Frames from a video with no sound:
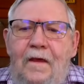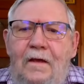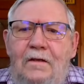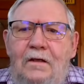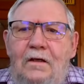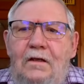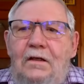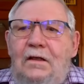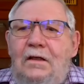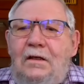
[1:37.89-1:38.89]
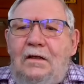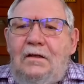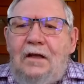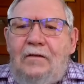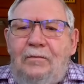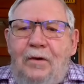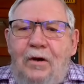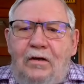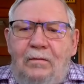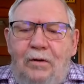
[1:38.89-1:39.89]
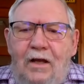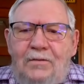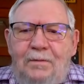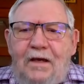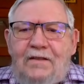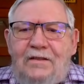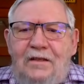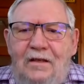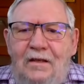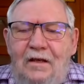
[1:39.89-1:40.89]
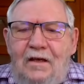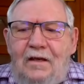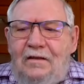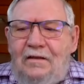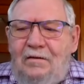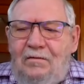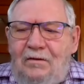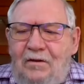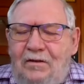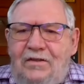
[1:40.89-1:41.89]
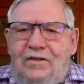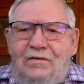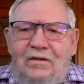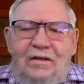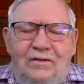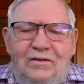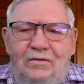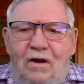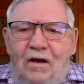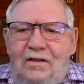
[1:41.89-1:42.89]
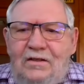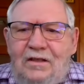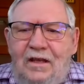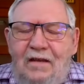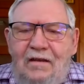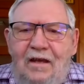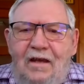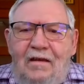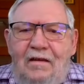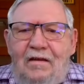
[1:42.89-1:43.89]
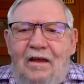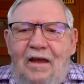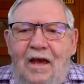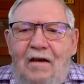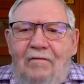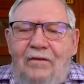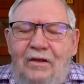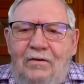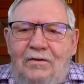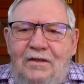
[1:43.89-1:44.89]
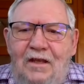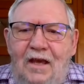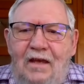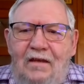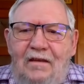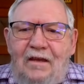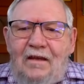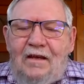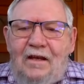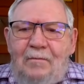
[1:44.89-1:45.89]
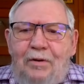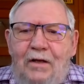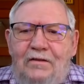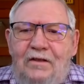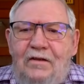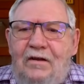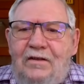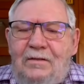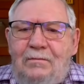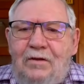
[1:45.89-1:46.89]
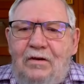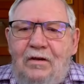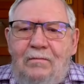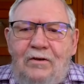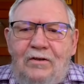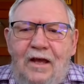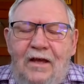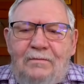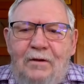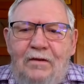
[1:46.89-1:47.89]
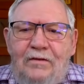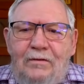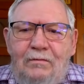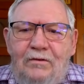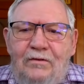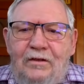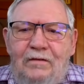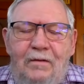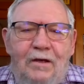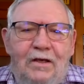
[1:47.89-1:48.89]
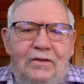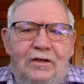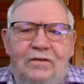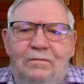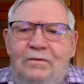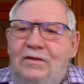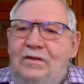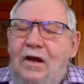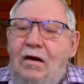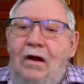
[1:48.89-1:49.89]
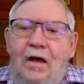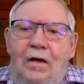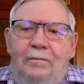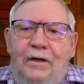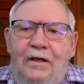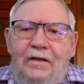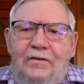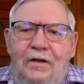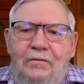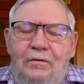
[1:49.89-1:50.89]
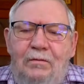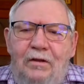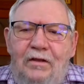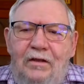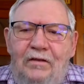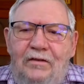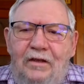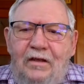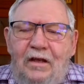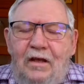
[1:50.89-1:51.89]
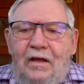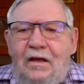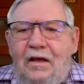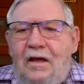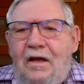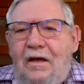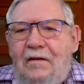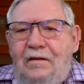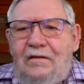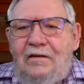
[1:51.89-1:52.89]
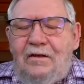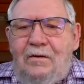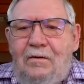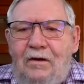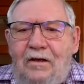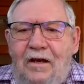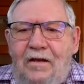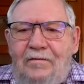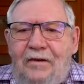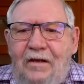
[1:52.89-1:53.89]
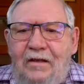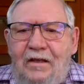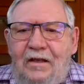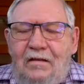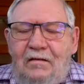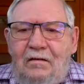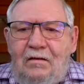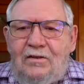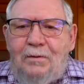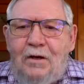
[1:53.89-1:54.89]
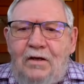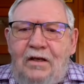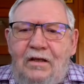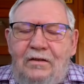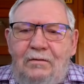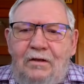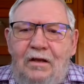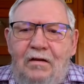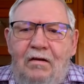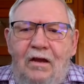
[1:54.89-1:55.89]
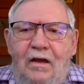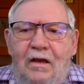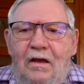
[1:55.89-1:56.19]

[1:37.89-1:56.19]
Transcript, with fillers: in uh, South American prospects to, don't look as, as strong as they have. The USDA kind of punted on some of their numbers last month, so we'll see if they make adjustments there. But in general, we did see the, the, corn kind of finally get a little spunk into it here